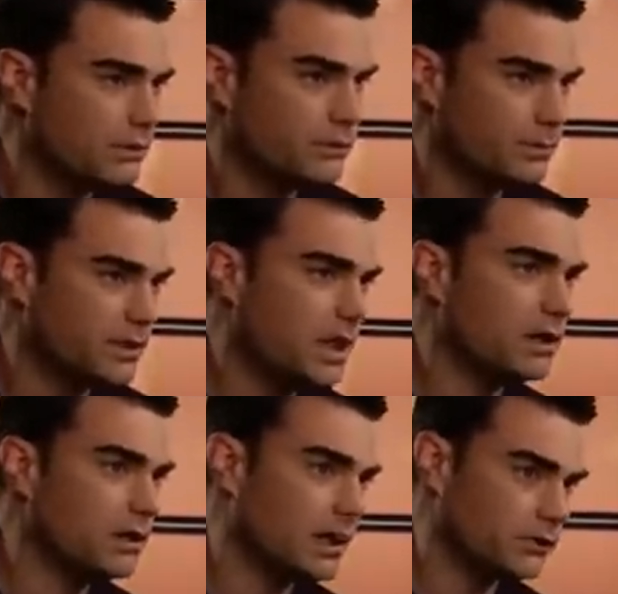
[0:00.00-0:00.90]
levels of
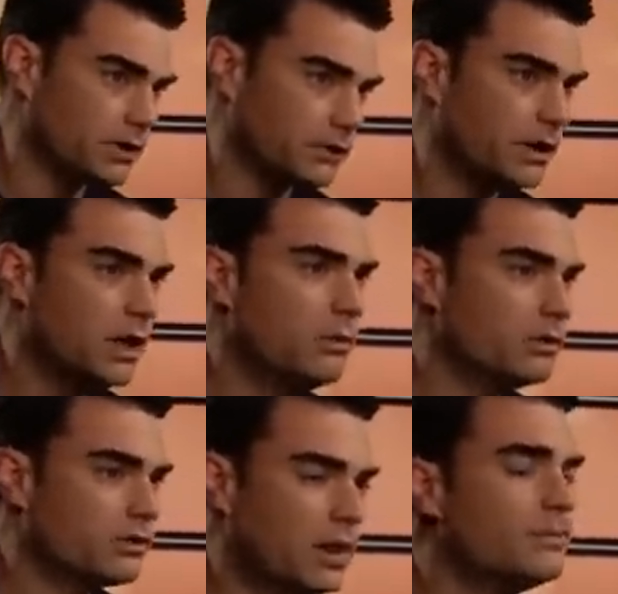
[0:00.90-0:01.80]
botanical extracts
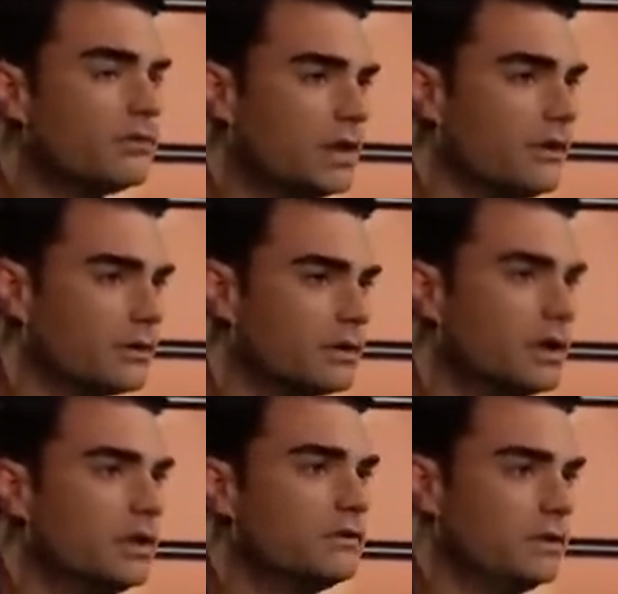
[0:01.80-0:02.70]
which come together
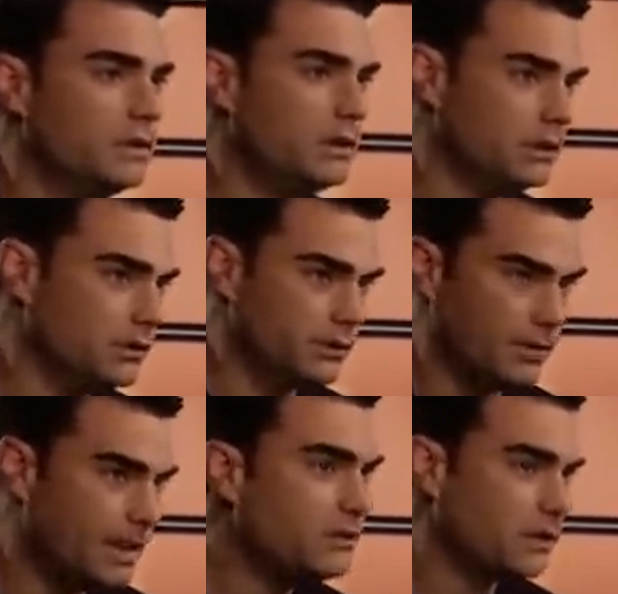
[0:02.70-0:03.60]
to yield
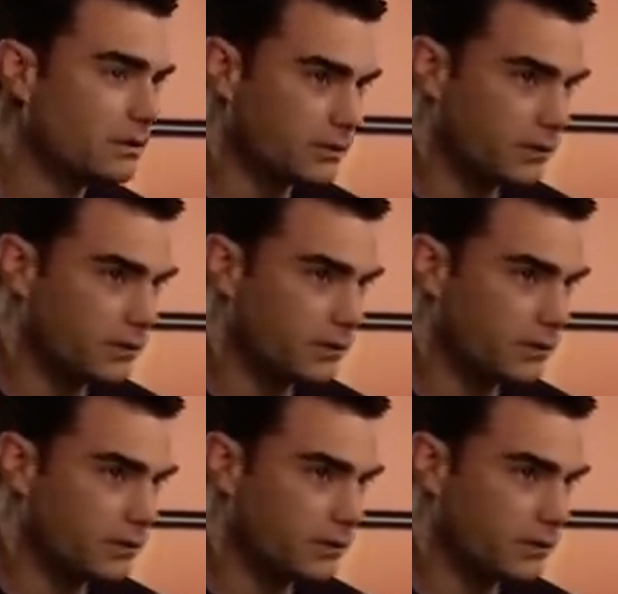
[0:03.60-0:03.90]
amazing